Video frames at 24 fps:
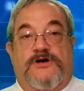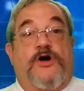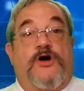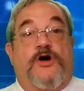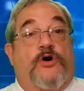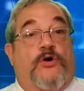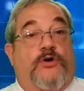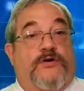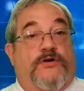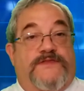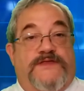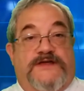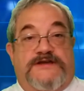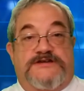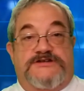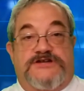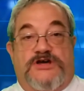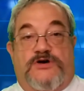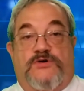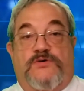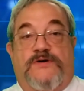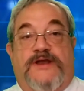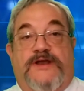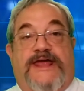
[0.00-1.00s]
or they
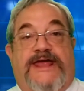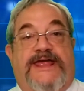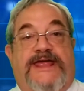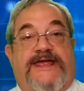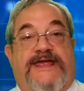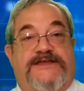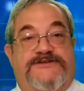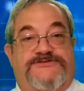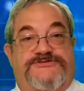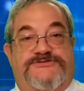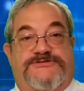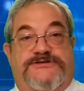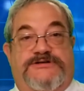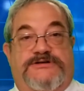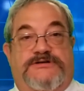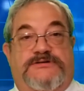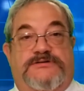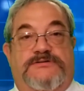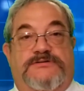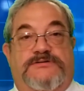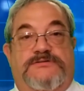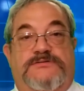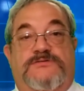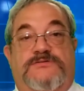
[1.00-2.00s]
don't answer it,
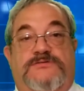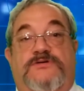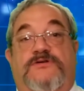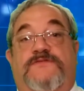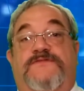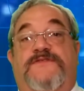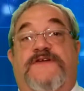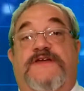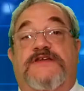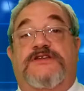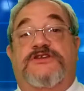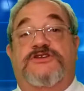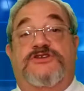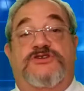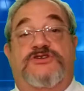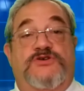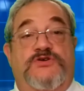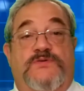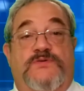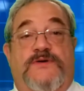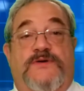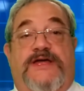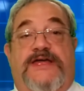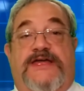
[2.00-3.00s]
or if they
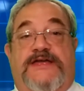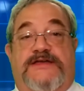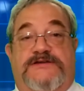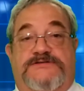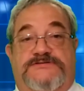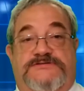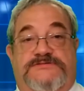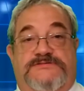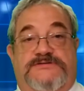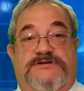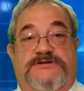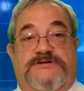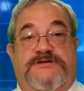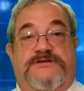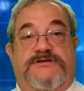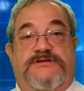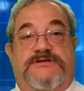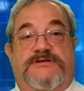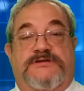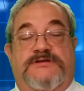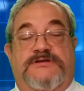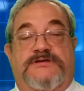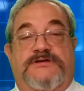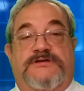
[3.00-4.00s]
do answer it,
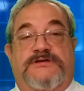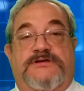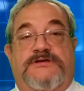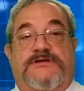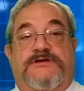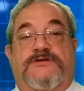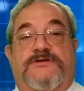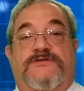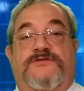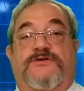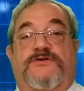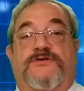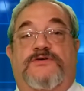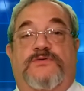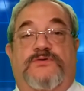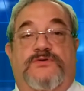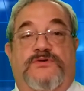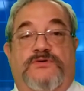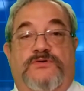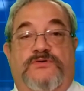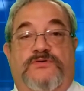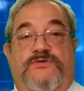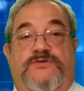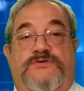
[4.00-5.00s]
they're
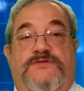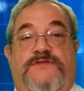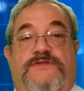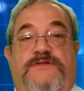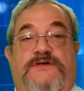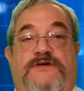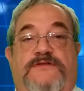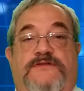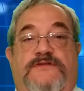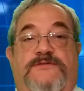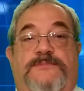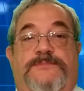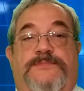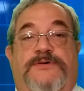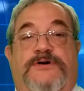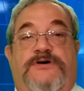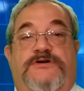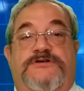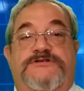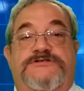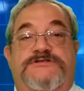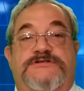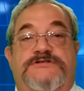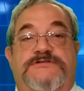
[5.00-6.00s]
rude to the other
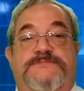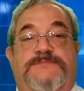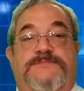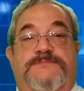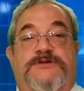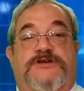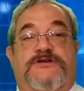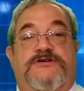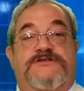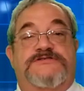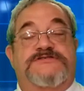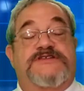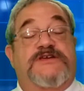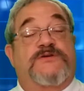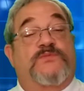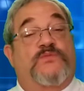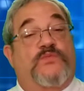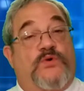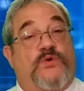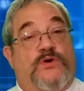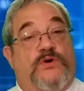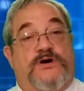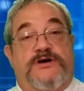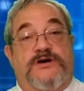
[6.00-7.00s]
person because they
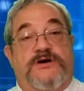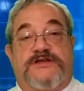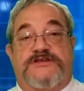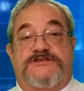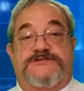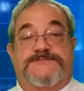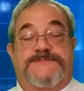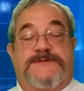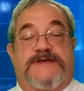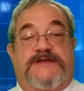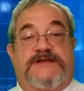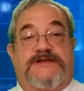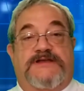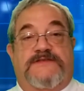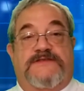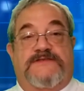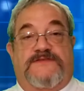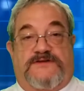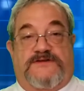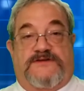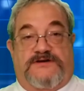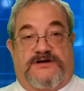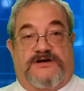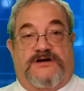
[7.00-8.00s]
weren't expecting
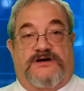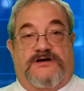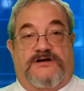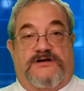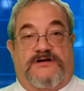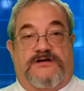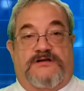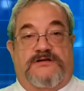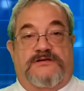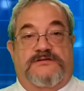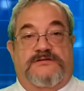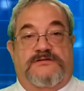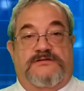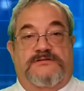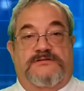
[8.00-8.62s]
the call.